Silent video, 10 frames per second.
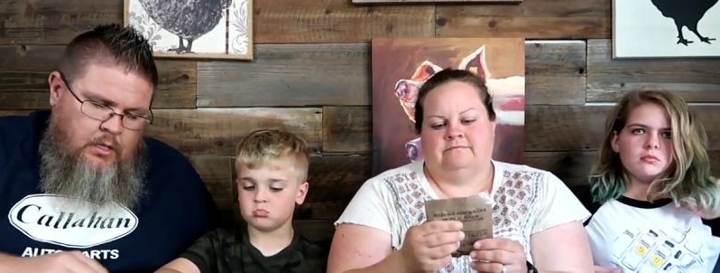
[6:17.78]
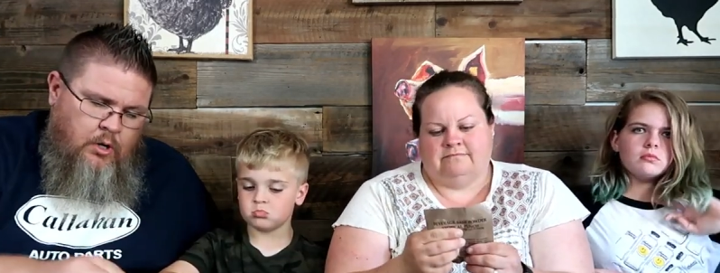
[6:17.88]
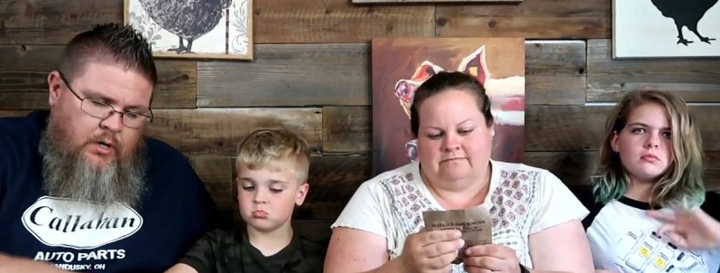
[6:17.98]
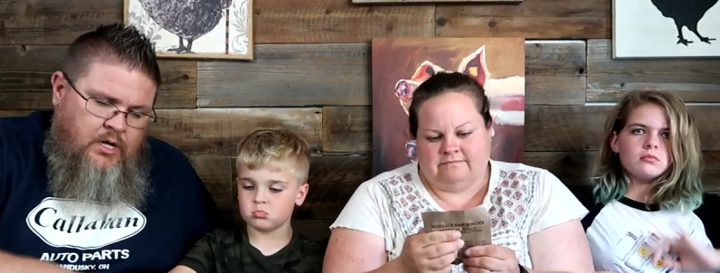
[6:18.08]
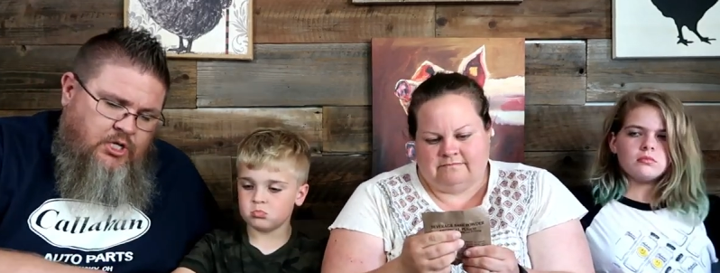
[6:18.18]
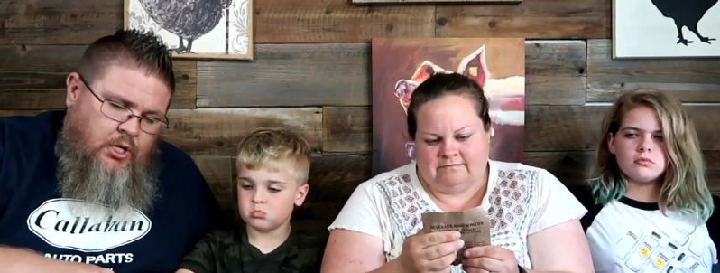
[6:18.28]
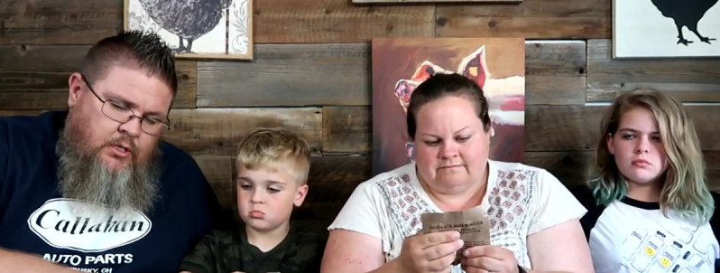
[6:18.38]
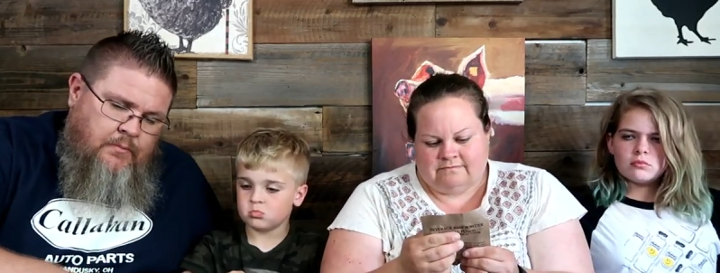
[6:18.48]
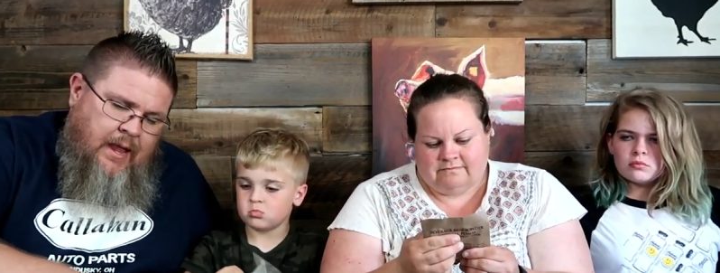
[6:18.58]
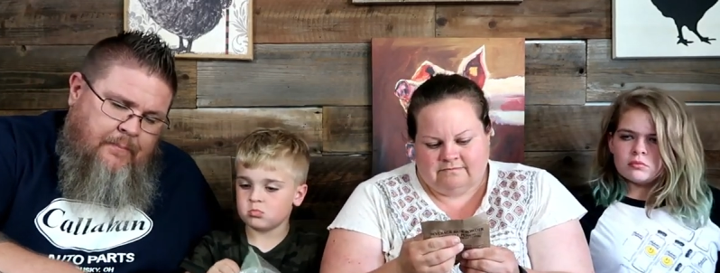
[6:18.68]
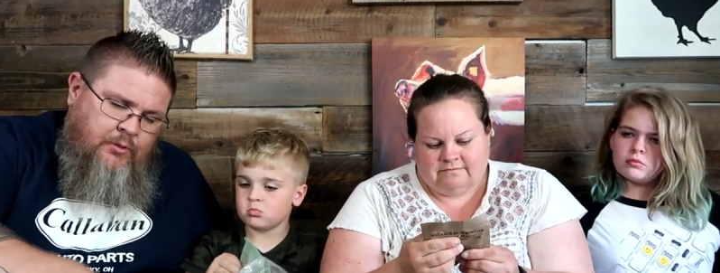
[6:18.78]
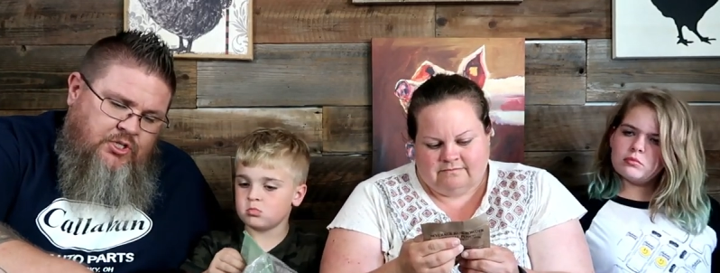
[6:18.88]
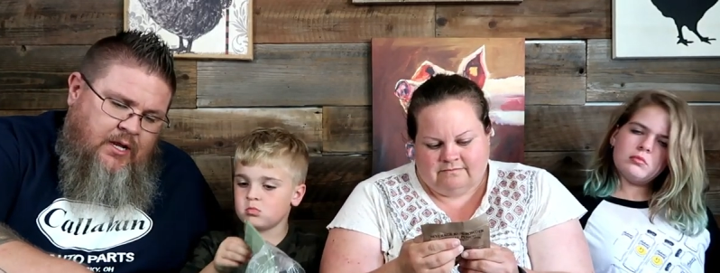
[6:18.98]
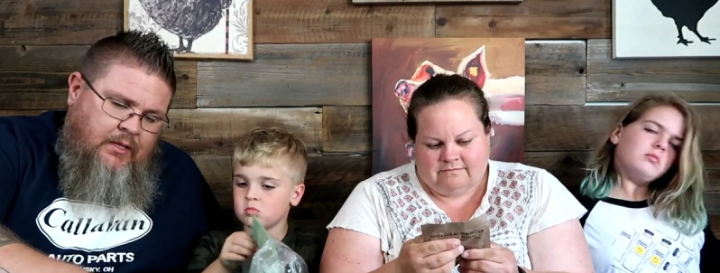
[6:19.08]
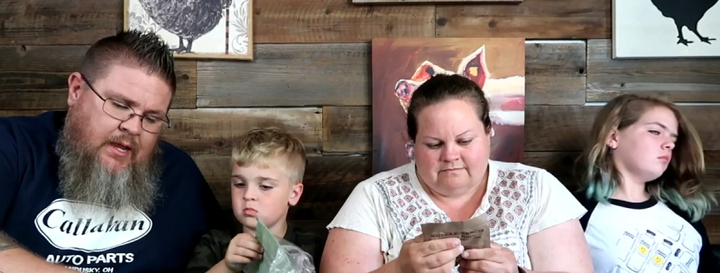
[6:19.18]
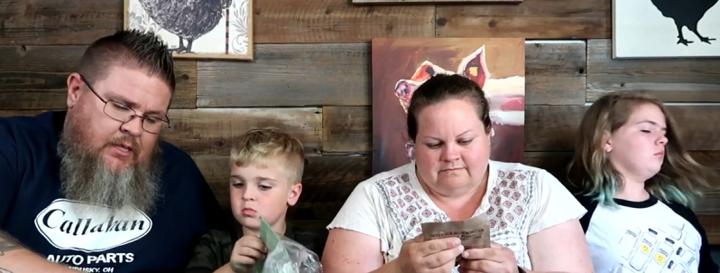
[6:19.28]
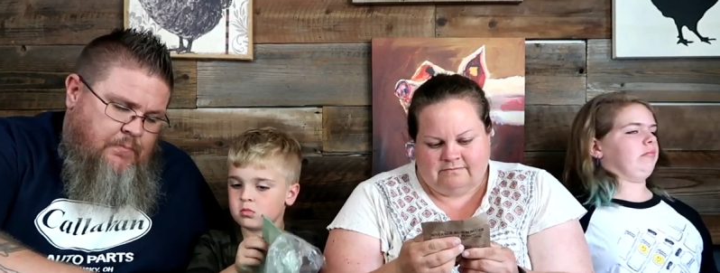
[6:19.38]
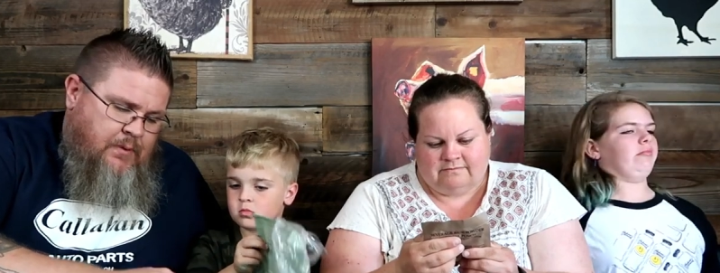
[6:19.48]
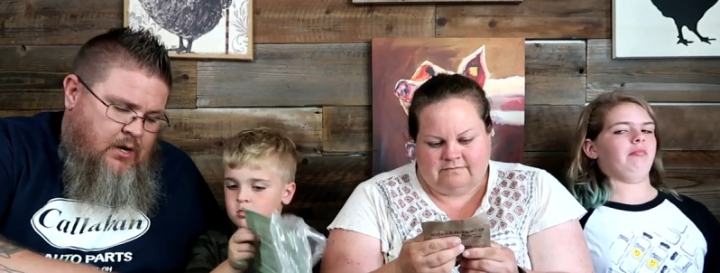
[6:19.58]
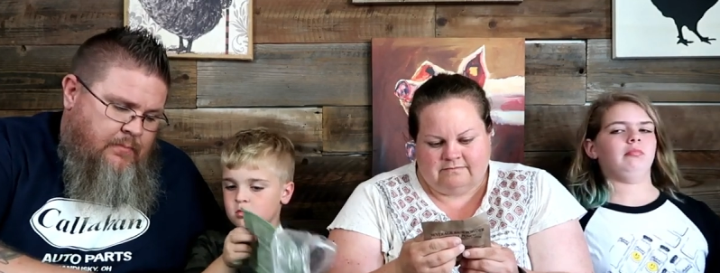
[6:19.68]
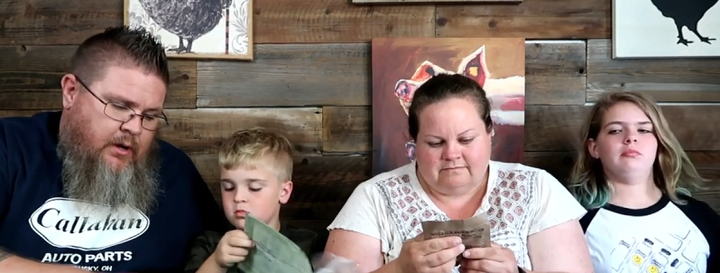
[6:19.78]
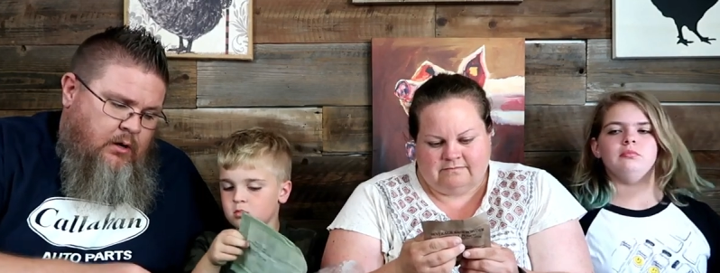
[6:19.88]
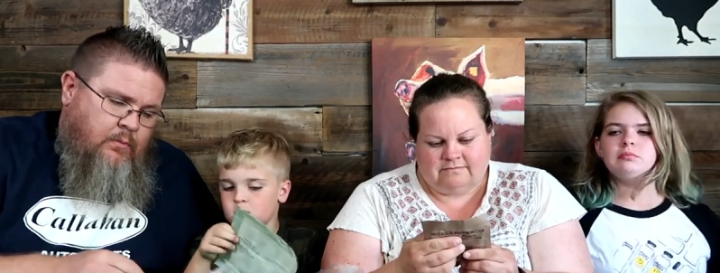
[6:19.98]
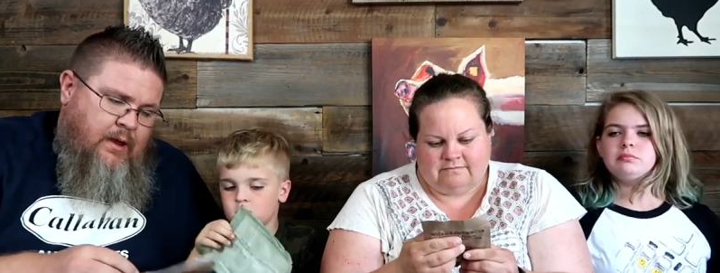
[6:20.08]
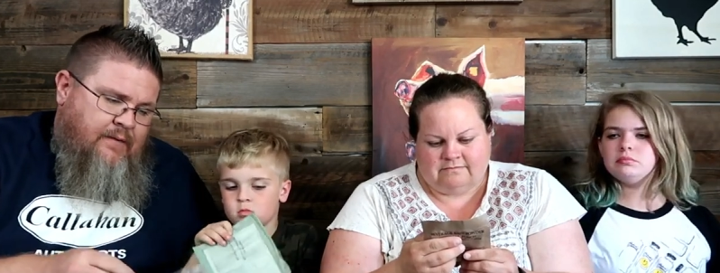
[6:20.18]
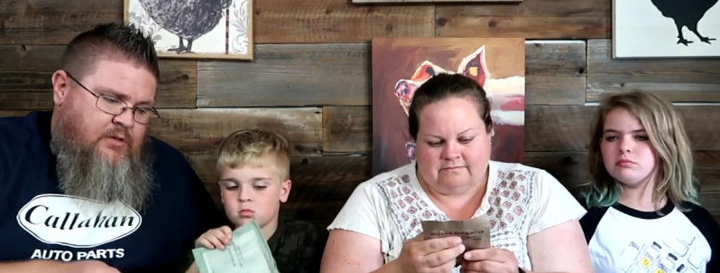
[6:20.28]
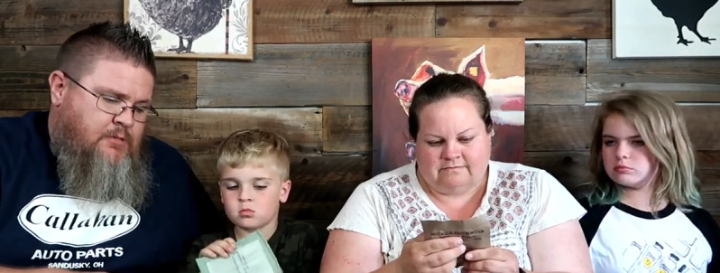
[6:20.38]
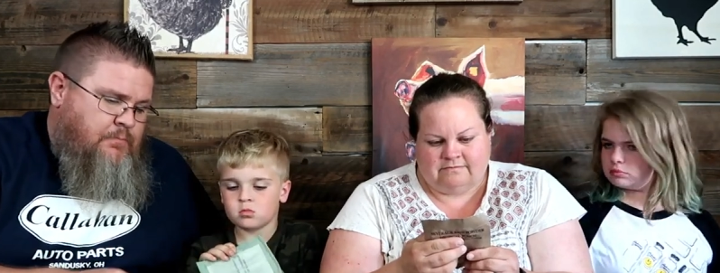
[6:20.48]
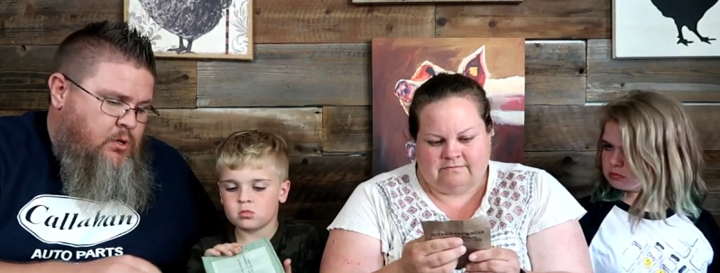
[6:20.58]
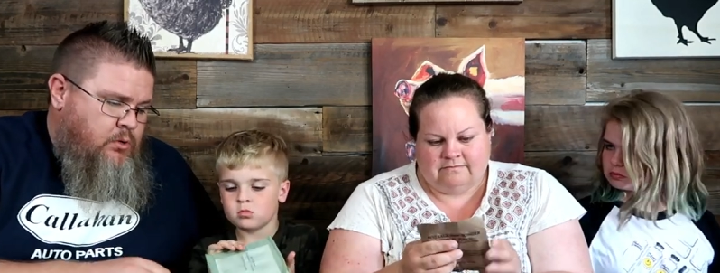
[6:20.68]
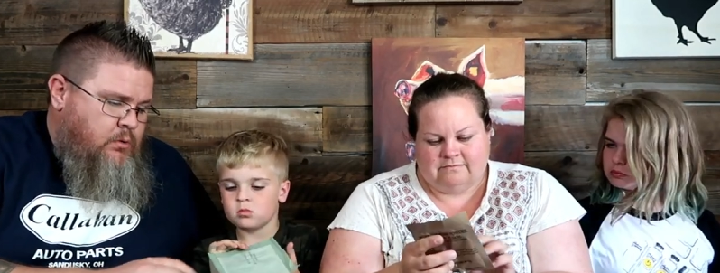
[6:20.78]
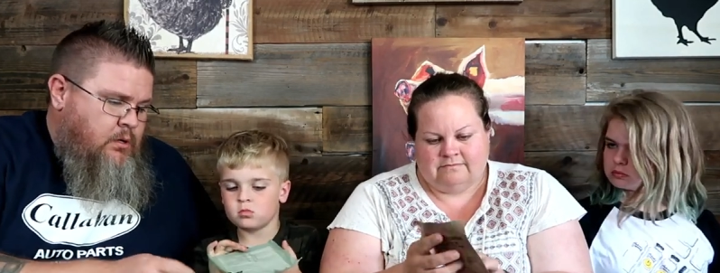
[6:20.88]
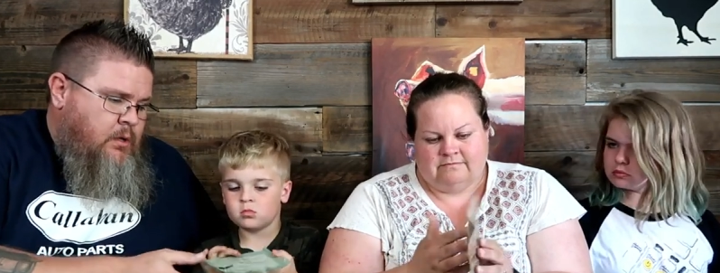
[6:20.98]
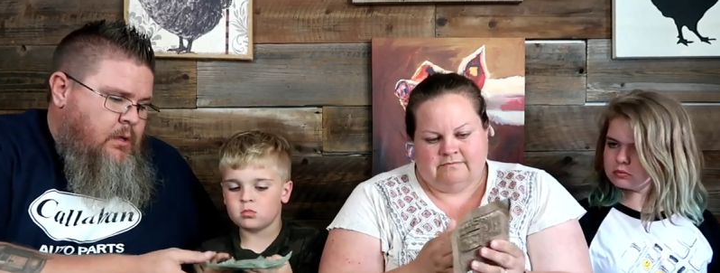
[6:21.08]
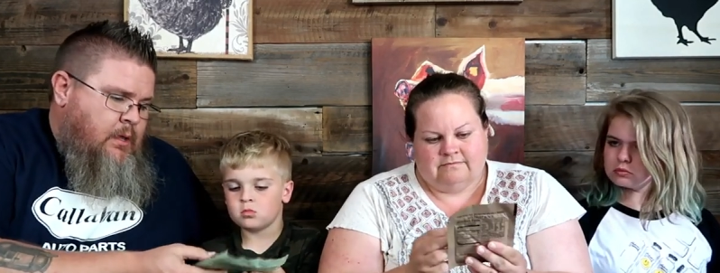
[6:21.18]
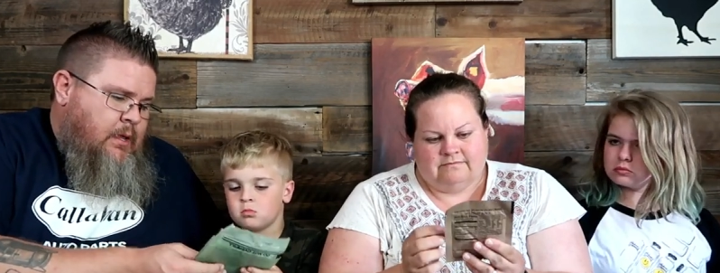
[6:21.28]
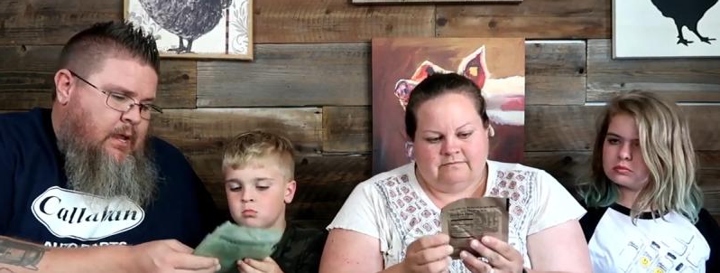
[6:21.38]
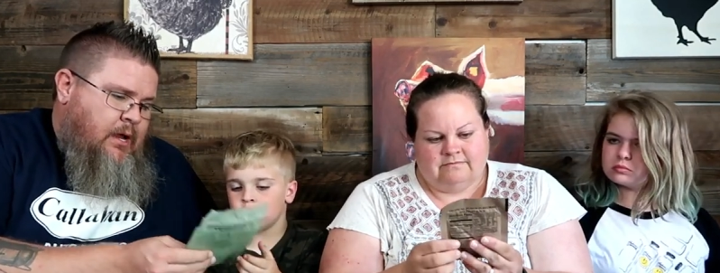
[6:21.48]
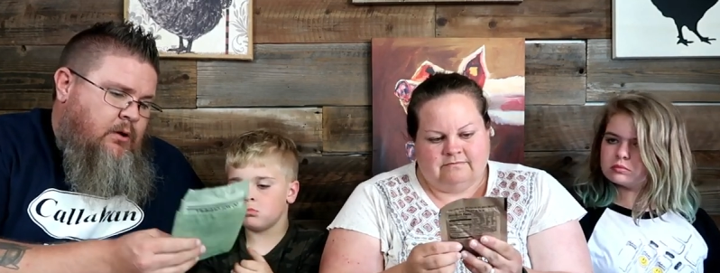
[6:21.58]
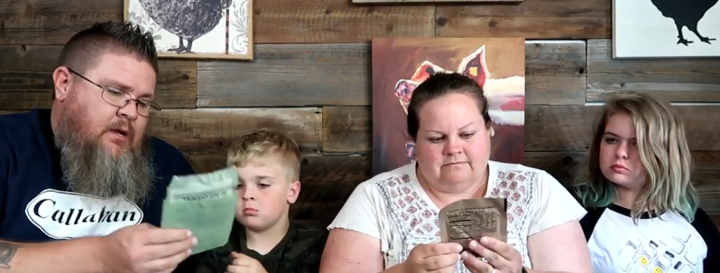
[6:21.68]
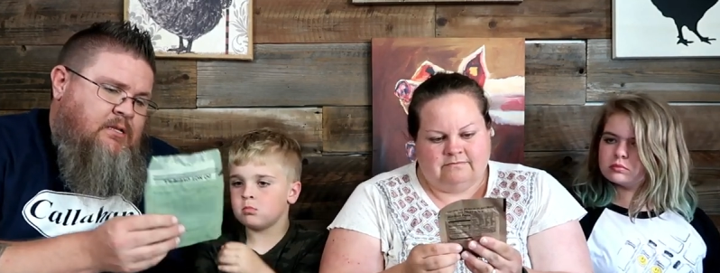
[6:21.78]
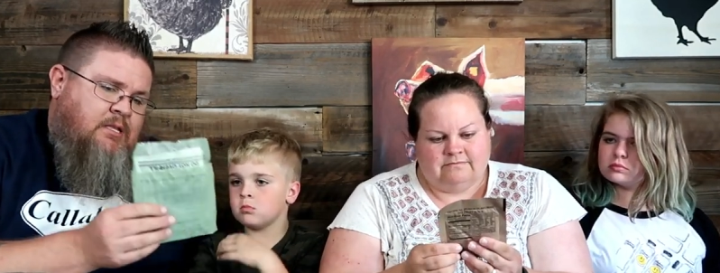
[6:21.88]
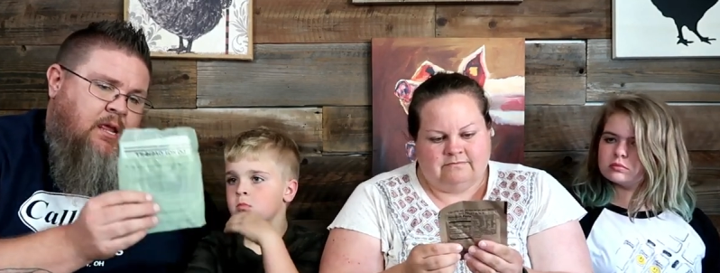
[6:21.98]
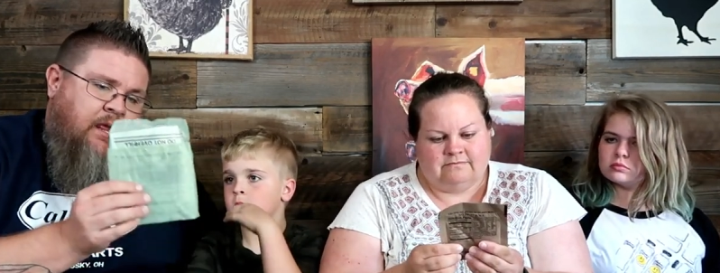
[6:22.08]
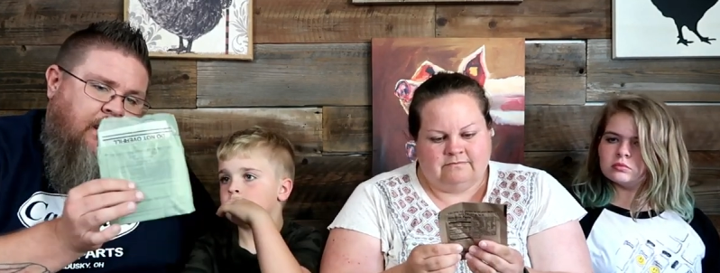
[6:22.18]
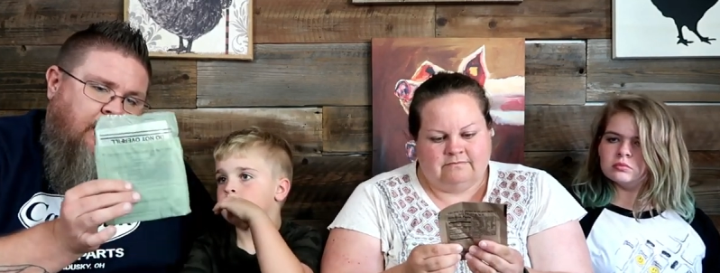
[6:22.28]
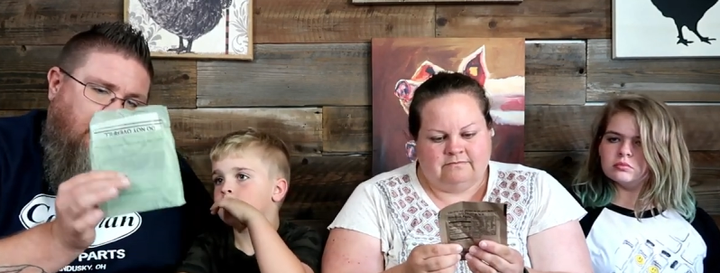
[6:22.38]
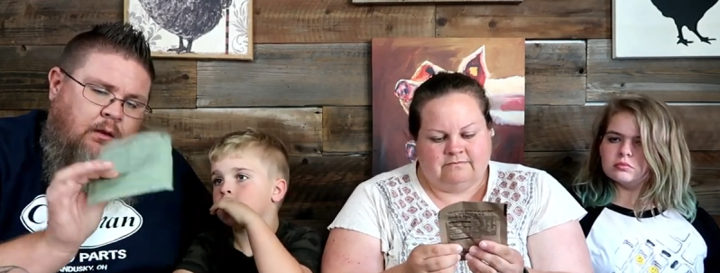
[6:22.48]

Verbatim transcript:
Speaker 1: You already showed the apple jelly and the peanut butter. We have a spoon. Here is the